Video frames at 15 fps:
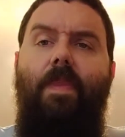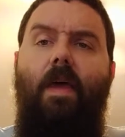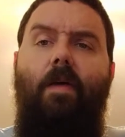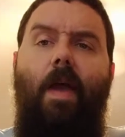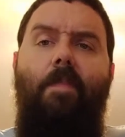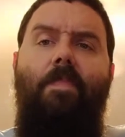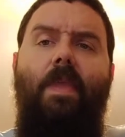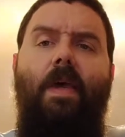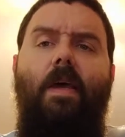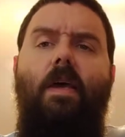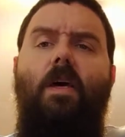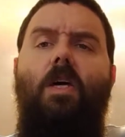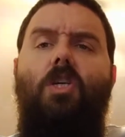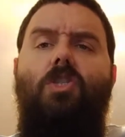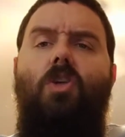Okay,
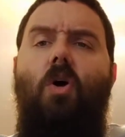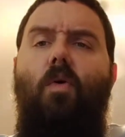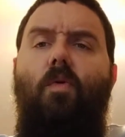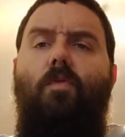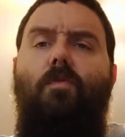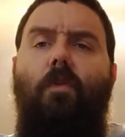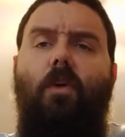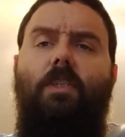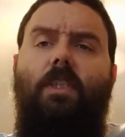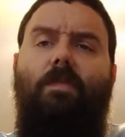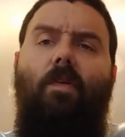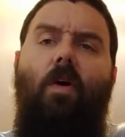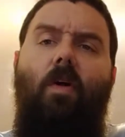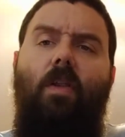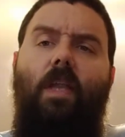so first
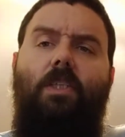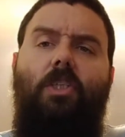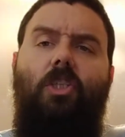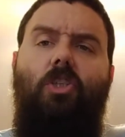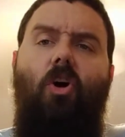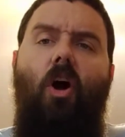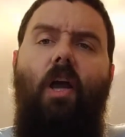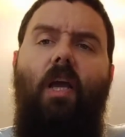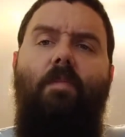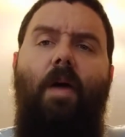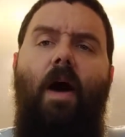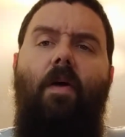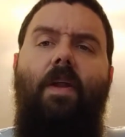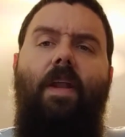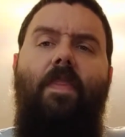of all, let's just talk
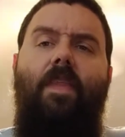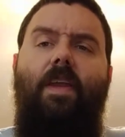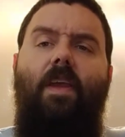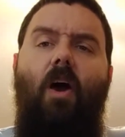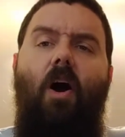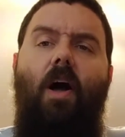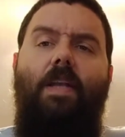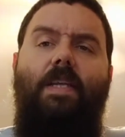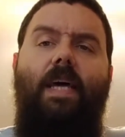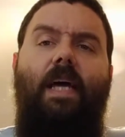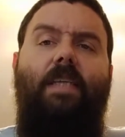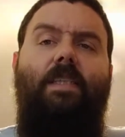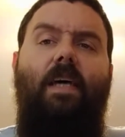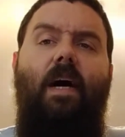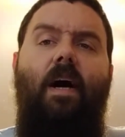about it in the
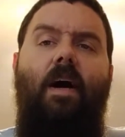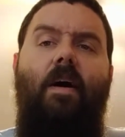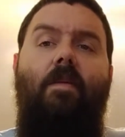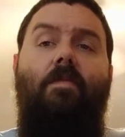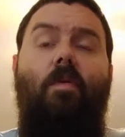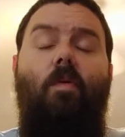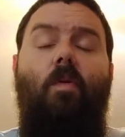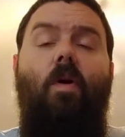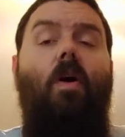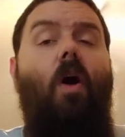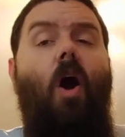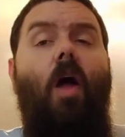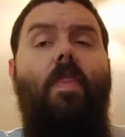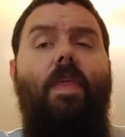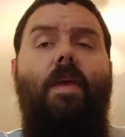context of,
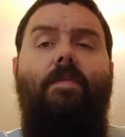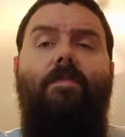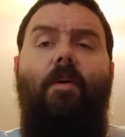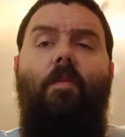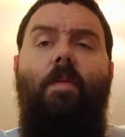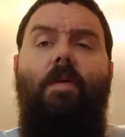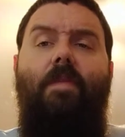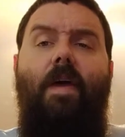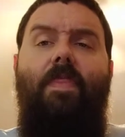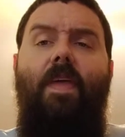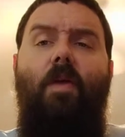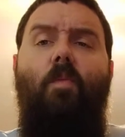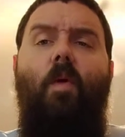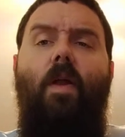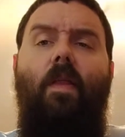on the affirmative, I
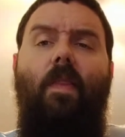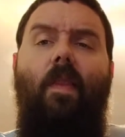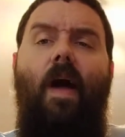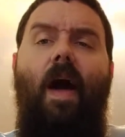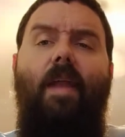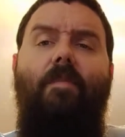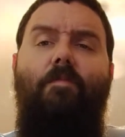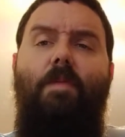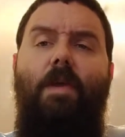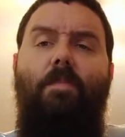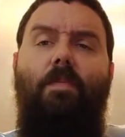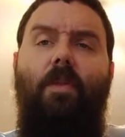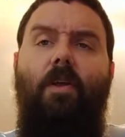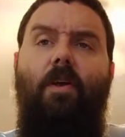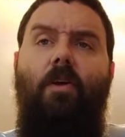think what a lot of
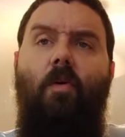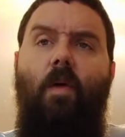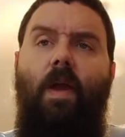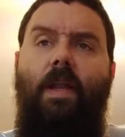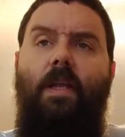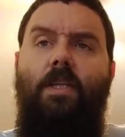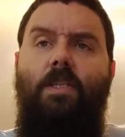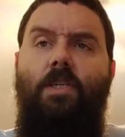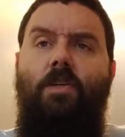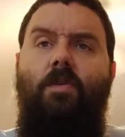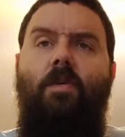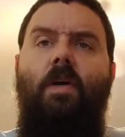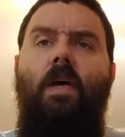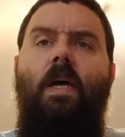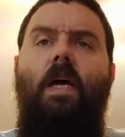people are going to do